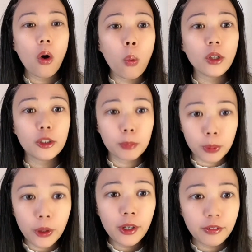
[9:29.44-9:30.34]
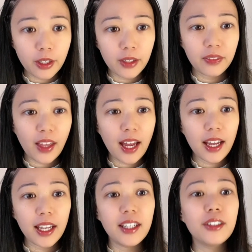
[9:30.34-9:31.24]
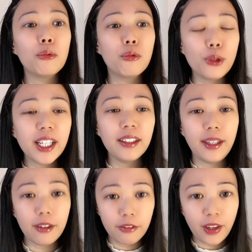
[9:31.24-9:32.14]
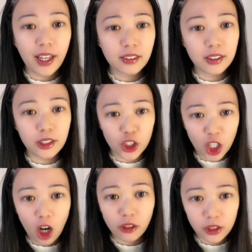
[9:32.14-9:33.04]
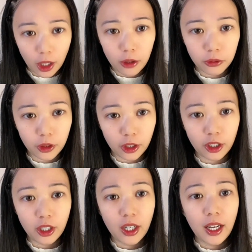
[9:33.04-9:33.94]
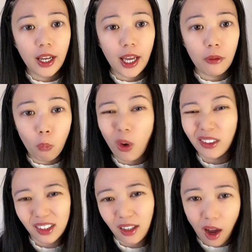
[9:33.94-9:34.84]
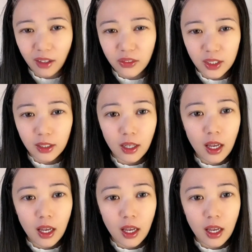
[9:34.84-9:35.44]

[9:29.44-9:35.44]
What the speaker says: what's proven that it really affects the chart owner and what's not.